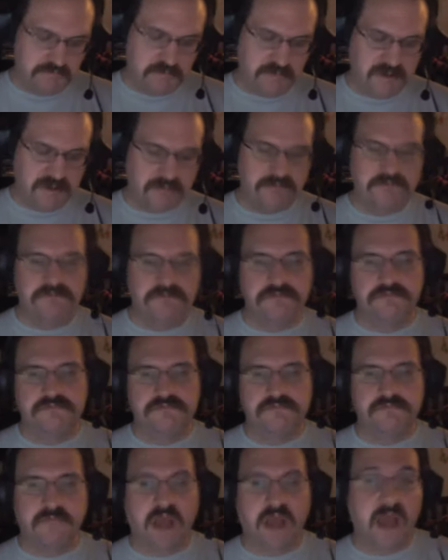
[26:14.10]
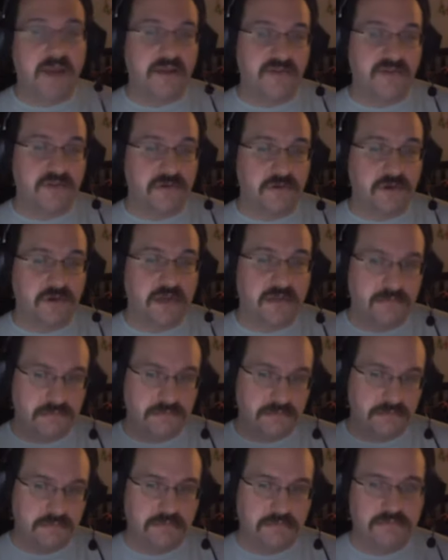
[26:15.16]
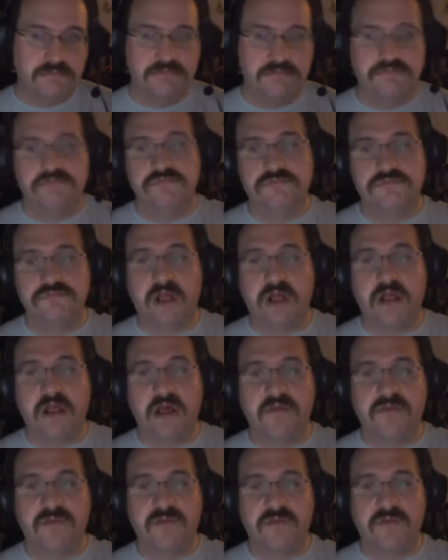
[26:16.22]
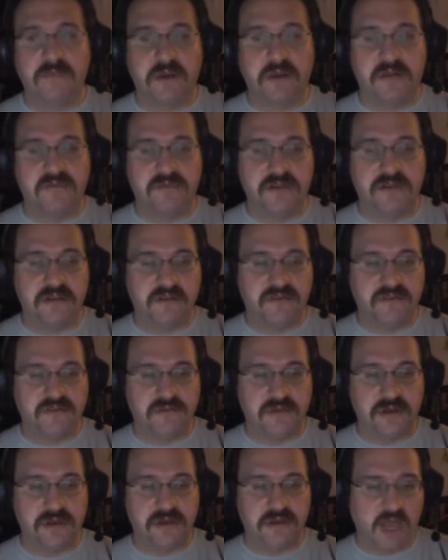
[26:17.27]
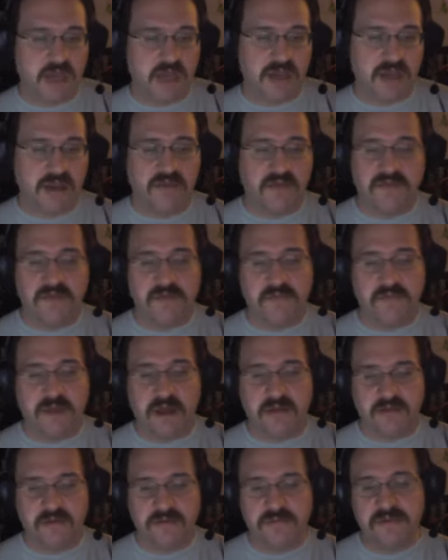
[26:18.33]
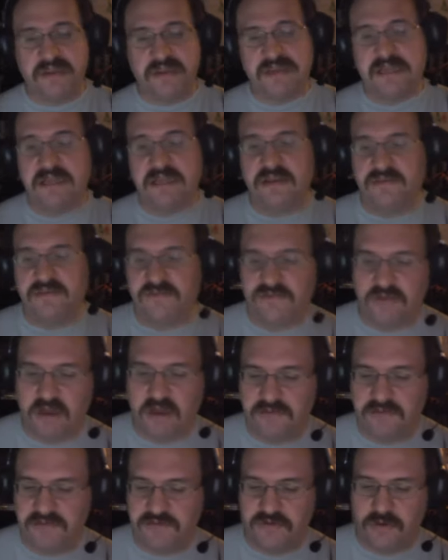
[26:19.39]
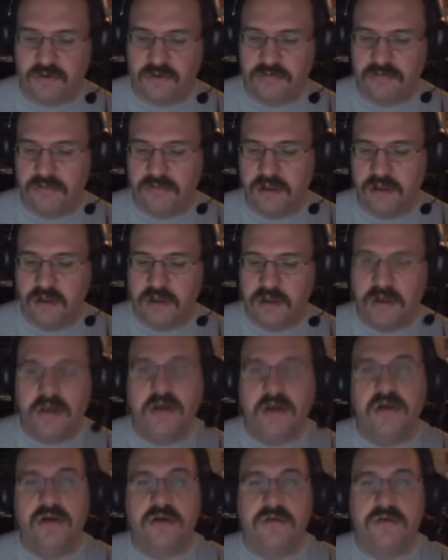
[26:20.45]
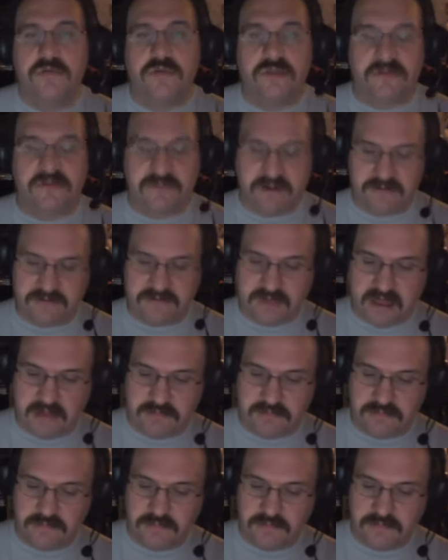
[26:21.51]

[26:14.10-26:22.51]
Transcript: But I disagree. I'll have to respectfully disagree. I didn't even bother reading his stuff, so we'll leave it at that.